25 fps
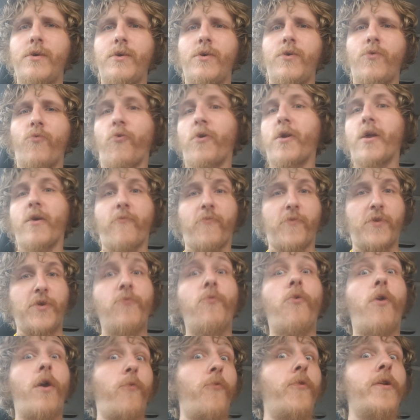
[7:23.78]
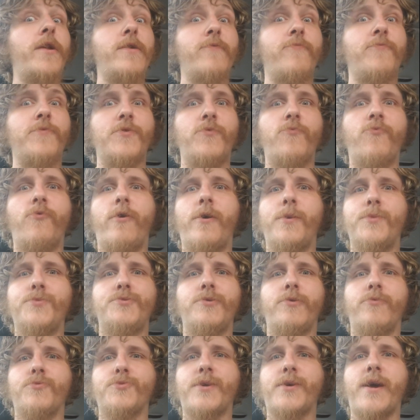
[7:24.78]
whatever you want, whenever you want.
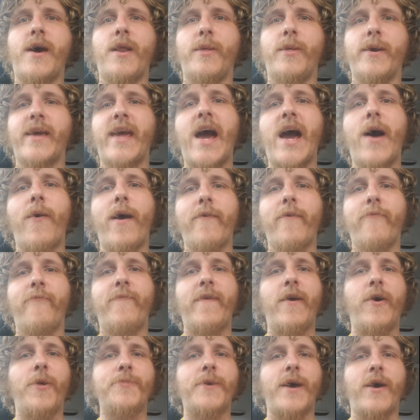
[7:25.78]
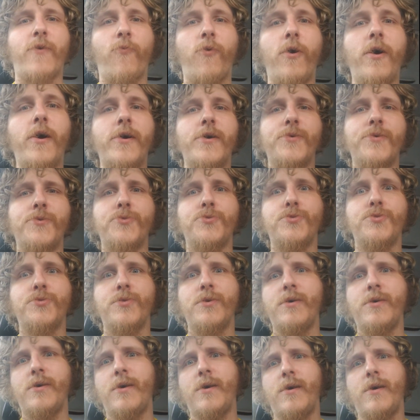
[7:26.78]
So it was kind of like how I felt I was,
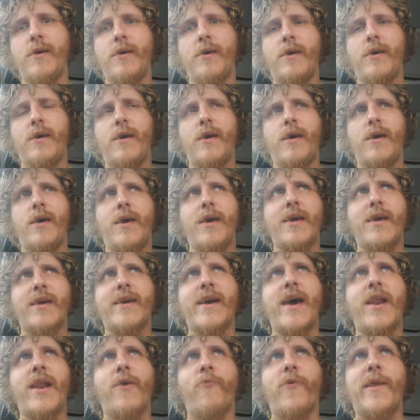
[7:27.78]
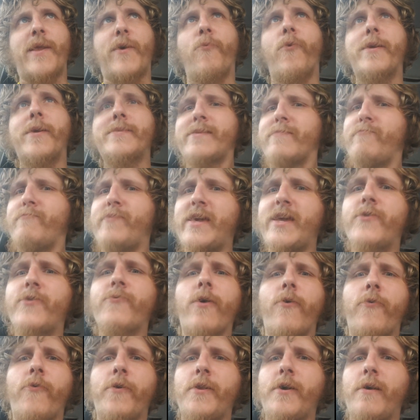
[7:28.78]
and kind of what I wanted to be
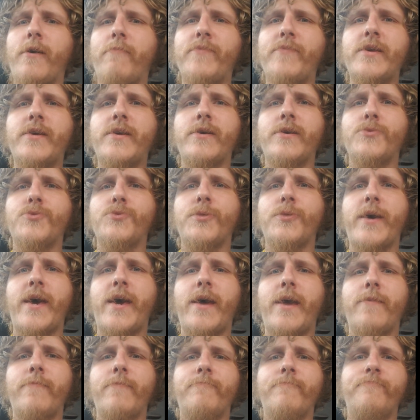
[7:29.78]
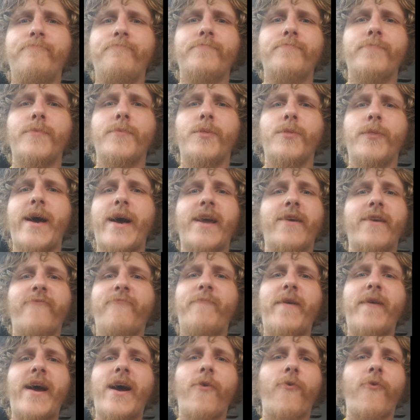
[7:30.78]
growing up because of that lack
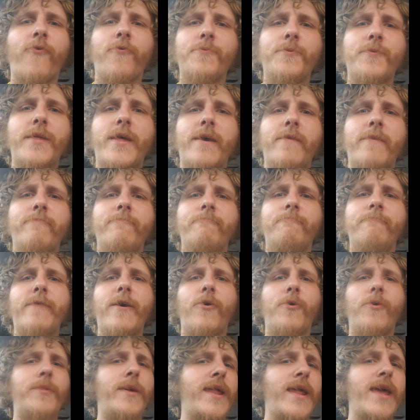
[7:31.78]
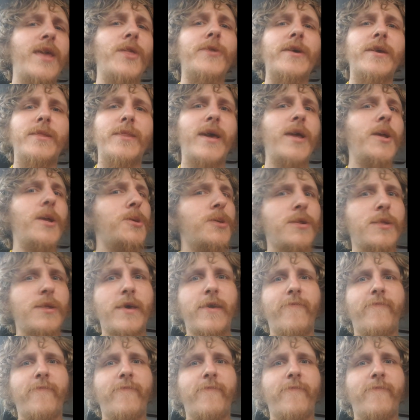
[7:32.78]
of power that I felt and that alienation I